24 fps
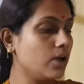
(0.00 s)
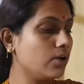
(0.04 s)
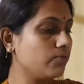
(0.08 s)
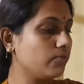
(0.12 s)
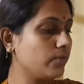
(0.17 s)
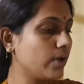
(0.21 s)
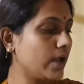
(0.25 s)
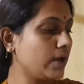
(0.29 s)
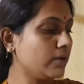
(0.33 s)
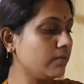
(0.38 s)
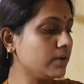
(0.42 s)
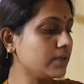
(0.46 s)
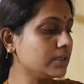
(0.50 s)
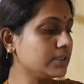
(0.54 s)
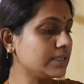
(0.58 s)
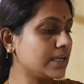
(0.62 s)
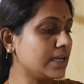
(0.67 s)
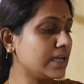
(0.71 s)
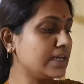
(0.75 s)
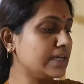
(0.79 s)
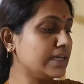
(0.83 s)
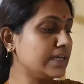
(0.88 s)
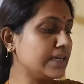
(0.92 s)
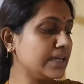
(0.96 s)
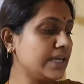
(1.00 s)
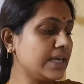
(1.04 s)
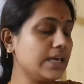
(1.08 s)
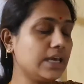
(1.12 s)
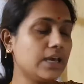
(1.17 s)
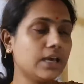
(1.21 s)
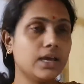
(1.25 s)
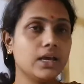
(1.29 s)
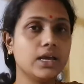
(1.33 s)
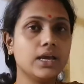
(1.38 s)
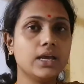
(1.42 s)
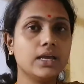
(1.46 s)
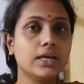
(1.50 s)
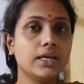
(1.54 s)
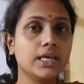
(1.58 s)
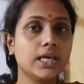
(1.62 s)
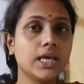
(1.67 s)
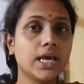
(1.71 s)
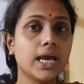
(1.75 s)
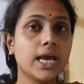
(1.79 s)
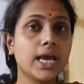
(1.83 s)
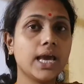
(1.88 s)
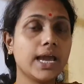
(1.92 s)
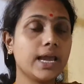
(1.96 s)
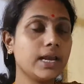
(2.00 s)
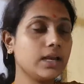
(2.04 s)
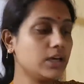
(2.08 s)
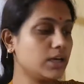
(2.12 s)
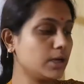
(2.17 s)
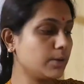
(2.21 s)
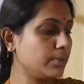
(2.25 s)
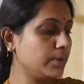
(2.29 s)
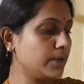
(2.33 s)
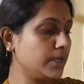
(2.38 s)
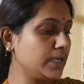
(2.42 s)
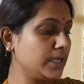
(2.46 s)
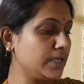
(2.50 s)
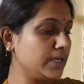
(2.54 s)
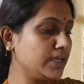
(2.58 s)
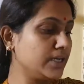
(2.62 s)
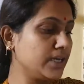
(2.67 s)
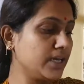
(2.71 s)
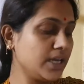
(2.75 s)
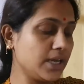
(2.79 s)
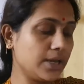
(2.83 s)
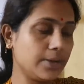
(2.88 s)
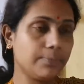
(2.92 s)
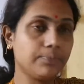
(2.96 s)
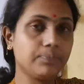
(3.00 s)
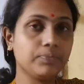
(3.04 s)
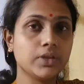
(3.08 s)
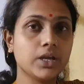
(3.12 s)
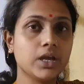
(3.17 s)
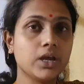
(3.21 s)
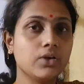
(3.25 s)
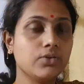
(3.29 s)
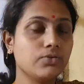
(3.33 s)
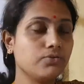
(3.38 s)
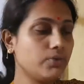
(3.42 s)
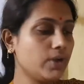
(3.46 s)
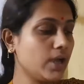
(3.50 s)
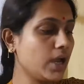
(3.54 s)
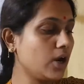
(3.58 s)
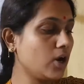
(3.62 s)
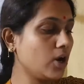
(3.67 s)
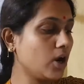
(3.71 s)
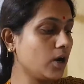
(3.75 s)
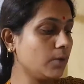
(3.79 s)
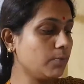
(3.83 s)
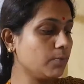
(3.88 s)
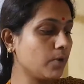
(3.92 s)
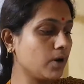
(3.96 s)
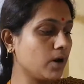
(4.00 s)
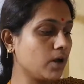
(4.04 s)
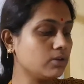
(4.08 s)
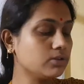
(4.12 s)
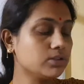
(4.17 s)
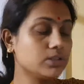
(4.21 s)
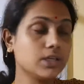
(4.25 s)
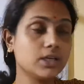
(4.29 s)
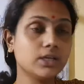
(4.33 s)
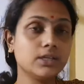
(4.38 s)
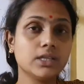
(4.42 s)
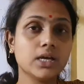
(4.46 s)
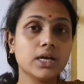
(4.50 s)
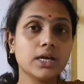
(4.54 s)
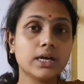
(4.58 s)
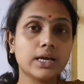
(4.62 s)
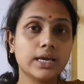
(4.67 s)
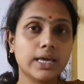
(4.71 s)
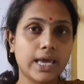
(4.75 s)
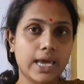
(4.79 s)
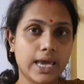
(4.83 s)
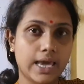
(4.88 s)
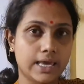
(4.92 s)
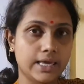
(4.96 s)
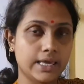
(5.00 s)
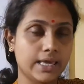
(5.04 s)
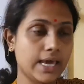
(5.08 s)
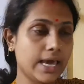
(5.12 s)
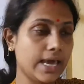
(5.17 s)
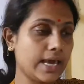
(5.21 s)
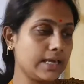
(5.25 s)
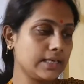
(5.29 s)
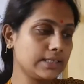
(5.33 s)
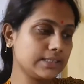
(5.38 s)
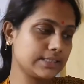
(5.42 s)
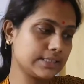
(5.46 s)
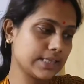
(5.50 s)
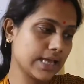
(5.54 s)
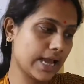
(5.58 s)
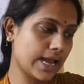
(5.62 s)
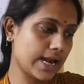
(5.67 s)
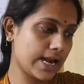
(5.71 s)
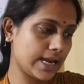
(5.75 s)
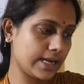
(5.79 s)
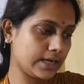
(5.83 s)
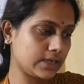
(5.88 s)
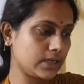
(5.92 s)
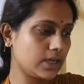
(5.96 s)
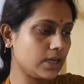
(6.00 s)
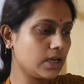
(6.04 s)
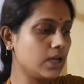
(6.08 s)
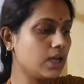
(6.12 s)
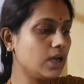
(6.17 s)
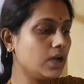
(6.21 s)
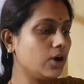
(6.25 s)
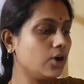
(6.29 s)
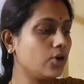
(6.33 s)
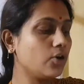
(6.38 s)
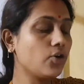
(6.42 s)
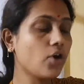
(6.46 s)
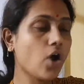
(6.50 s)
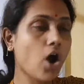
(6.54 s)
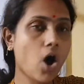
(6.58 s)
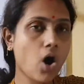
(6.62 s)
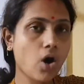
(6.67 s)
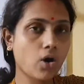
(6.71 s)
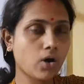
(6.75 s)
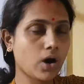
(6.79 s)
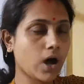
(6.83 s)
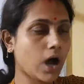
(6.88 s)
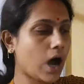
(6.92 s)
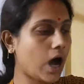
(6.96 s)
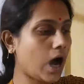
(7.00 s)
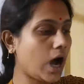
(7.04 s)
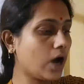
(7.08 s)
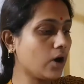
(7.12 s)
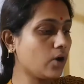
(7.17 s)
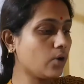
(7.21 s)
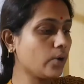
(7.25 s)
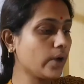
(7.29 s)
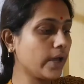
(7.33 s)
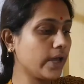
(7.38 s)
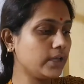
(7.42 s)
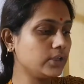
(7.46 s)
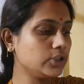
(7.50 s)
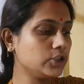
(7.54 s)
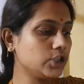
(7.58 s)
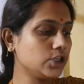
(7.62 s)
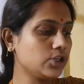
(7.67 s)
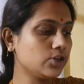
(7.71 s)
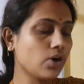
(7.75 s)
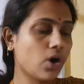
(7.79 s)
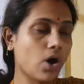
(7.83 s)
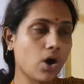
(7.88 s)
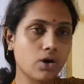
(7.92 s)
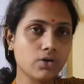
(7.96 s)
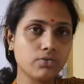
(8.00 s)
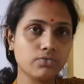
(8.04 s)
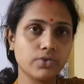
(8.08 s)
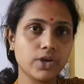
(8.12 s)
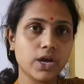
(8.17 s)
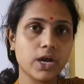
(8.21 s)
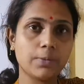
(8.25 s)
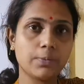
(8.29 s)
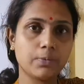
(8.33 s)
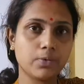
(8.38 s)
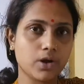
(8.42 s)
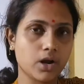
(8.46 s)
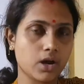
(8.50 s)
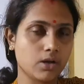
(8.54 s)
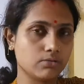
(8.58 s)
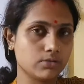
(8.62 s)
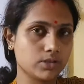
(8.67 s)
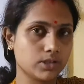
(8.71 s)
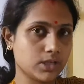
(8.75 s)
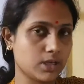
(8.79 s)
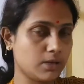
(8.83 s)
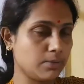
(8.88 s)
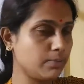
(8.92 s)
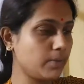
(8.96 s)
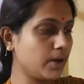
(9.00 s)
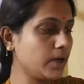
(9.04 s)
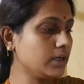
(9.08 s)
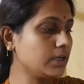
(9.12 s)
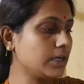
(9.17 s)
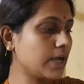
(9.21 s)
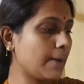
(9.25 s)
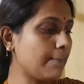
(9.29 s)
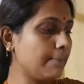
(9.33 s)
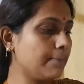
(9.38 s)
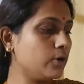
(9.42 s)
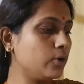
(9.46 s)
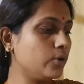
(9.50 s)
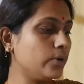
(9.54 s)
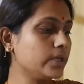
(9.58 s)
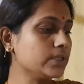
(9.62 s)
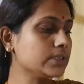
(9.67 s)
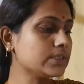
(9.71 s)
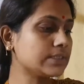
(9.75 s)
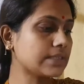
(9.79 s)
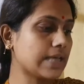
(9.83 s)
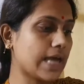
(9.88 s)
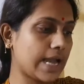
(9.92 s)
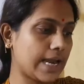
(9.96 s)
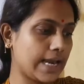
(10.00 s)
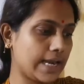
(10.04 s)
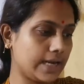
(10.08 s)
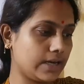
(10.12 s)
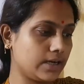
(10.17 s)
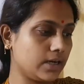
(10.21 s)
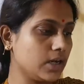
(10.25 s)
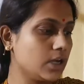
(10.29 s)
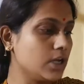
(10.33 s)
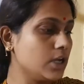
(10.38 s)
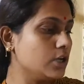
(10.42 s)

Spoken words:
When we tell knee, knee, knee, we are not pronouncing the K. K is silent. Wrong, R-O-N-G, wrong, we are pronouncing, but W is silent.